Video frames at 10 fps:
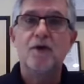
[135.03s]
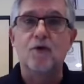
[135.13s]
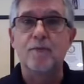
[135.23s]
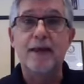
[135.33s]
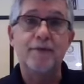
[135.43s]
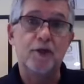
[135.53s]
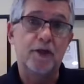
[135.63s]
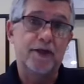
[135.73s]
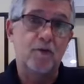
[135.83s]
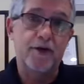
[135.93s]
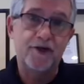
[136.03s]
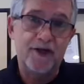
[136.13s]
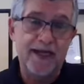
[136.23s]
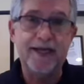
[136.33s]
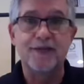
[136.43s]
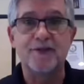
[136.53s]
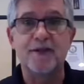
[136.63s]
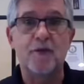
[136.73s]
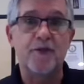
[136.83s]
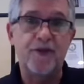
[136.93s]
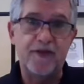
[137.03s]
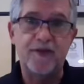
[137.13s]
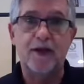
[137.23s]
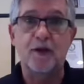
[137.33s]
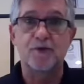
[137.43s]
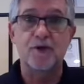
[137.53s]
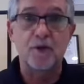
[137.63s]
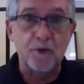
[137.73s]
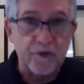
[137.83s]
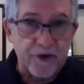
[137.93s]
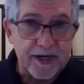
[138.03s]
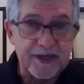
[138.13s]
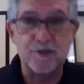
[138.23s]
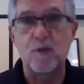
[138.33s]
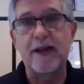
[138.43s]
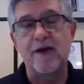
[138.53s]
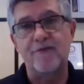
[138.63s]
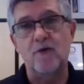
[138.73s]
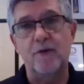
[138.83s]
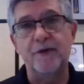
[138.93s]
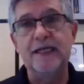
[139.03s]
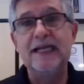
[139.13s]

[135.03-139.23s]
or maybe you look at one of your kids and know that they've got a low shoulder, their head's way out forward.